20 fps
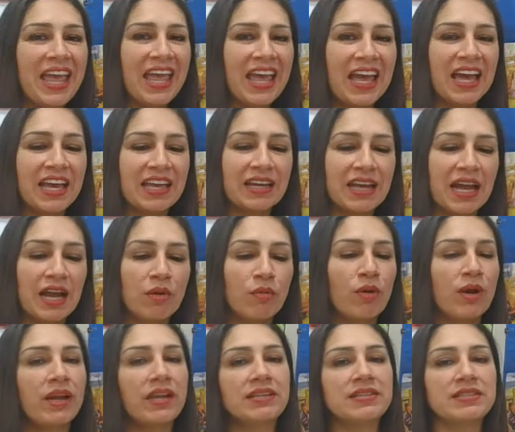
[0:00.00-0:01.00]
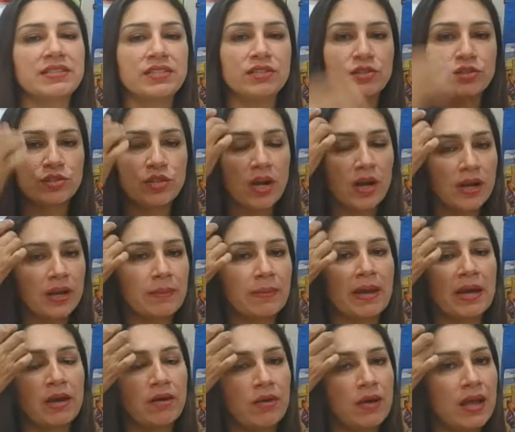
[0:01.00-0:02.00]
And I want us to talk
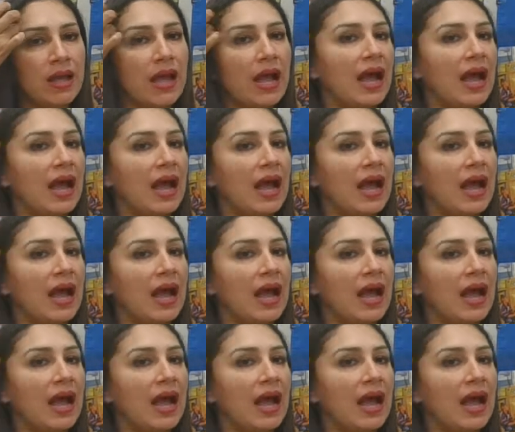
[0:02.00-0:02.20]
about